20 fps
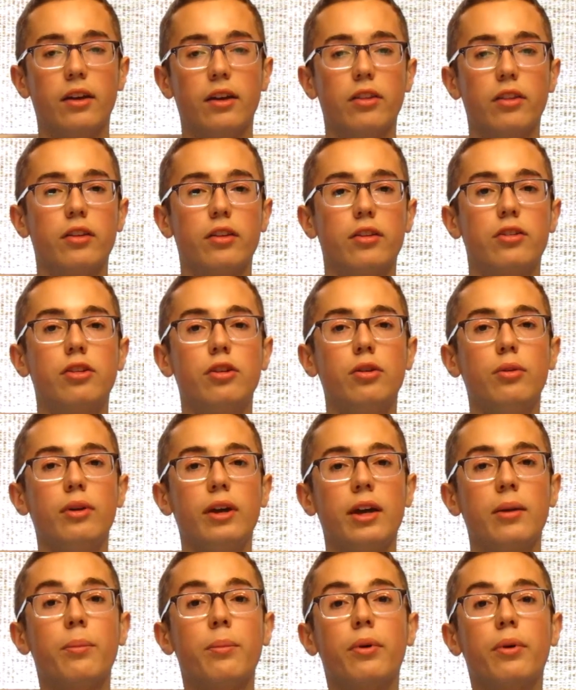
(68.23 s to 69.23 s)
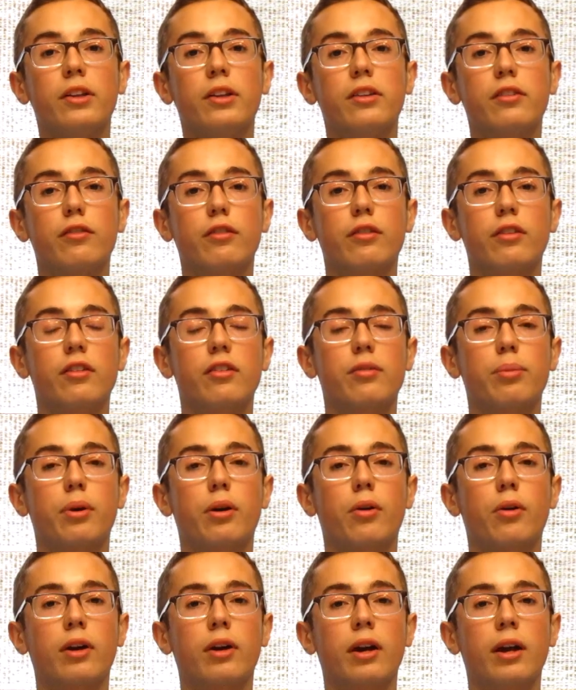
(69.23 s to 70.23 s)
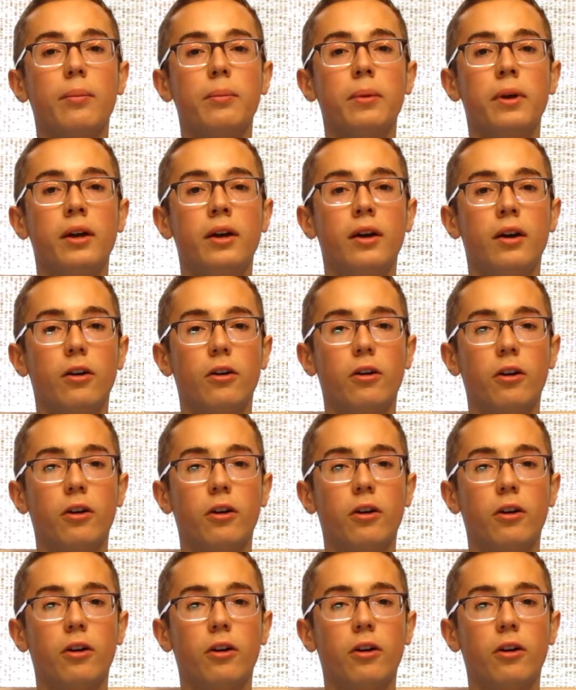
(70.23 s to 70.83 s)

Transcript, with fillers: And the two inputs for this program